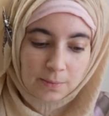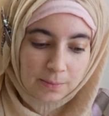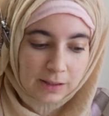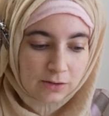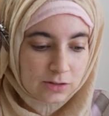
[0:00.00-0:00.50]

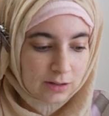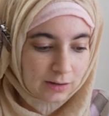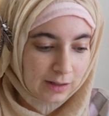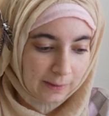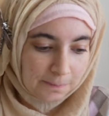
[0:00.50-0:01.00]
but here's the
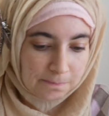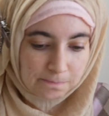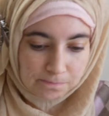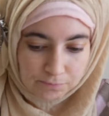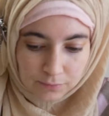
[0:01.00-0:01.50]
thing.
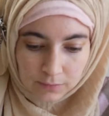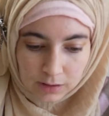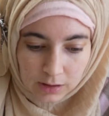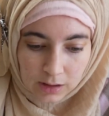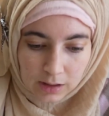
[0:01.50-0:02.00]

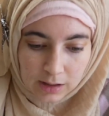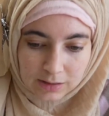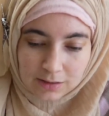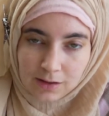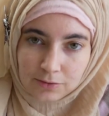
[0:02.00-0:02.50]

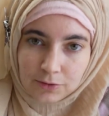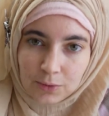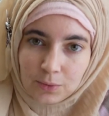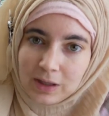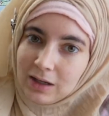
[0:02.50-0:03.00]
It's not
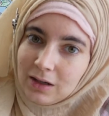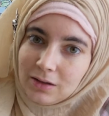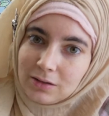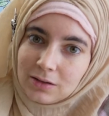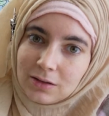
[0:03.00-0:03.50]
for
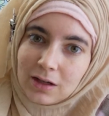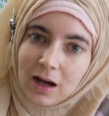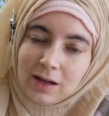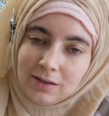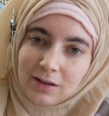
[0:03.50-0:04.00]
reading.
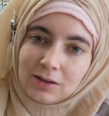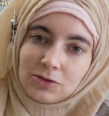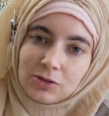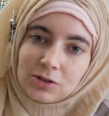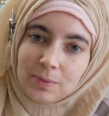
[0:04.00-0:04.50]
I think
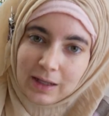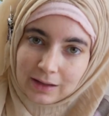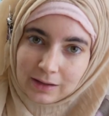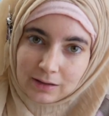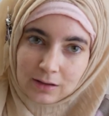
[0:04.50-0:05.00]
it's for
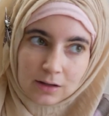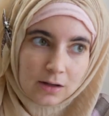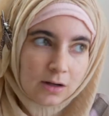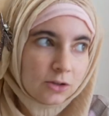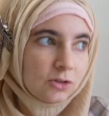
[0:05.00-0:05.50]
spelling.
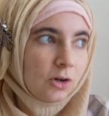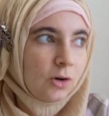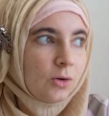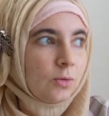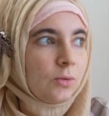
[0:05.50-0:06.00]

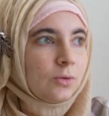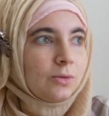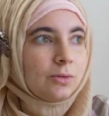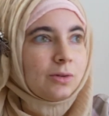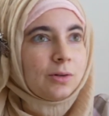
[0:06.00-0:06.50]
So
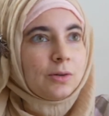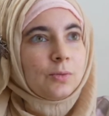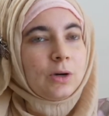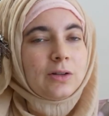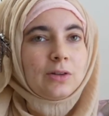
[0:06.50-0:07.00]

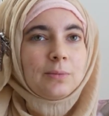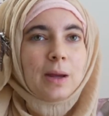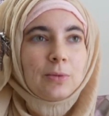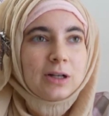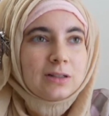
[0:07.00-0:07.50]
one of the
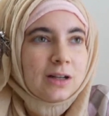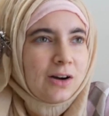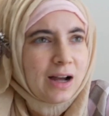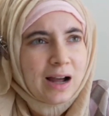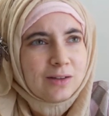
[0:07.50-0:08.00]
memories that
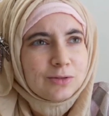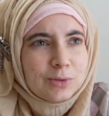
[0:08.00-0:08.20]
I'll have,